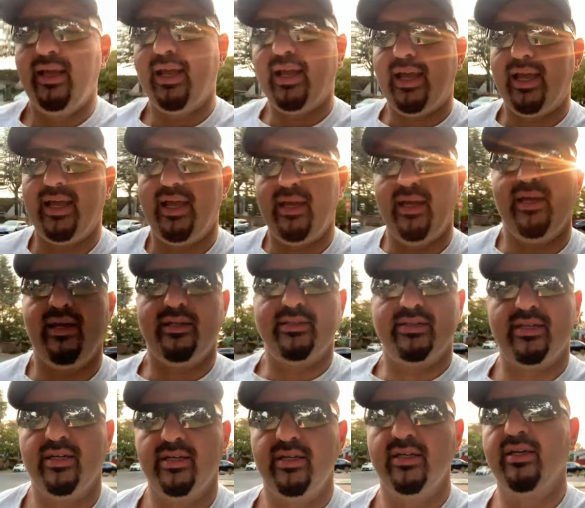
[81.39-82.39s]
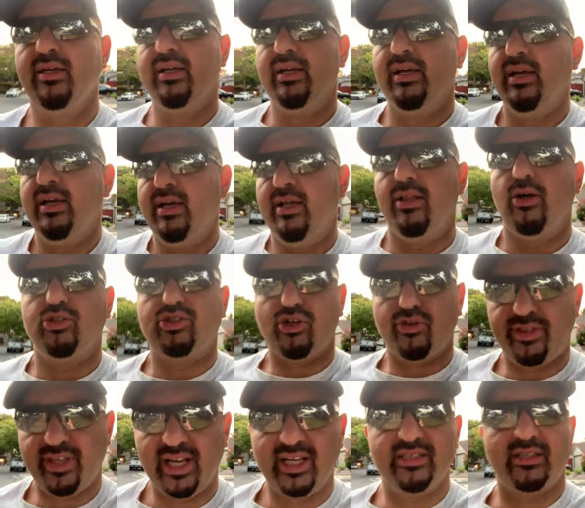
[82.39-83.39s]
and those
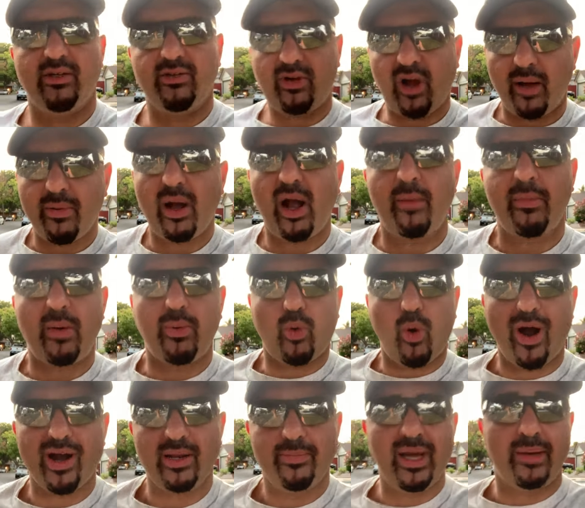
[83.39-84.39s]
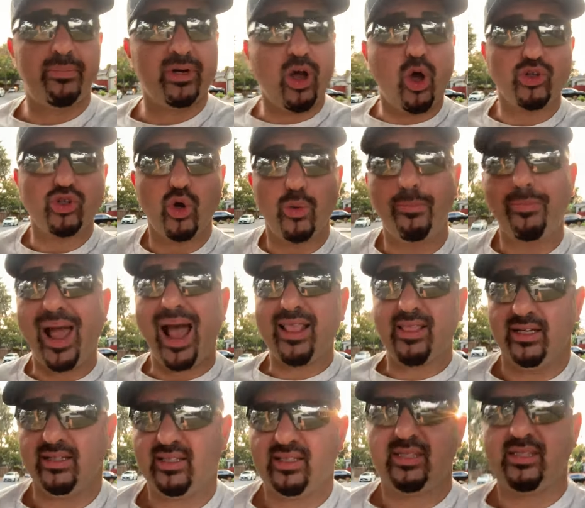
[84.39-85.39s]
are things that come up quite a bit, but also
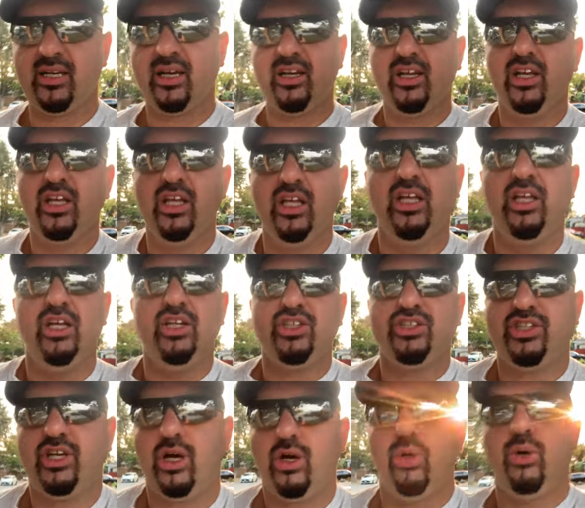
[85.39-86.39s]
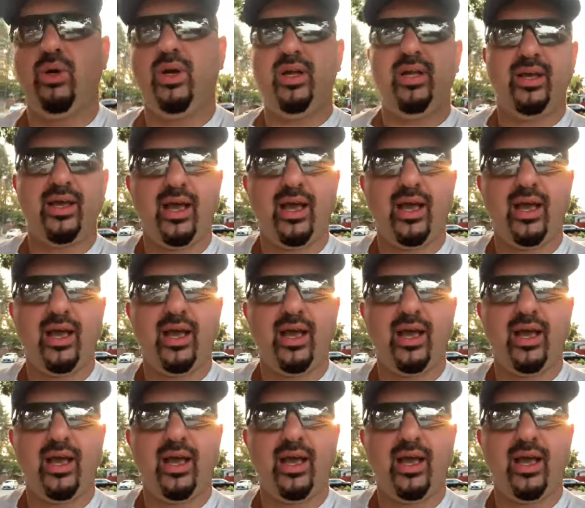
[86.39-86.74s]
balance. So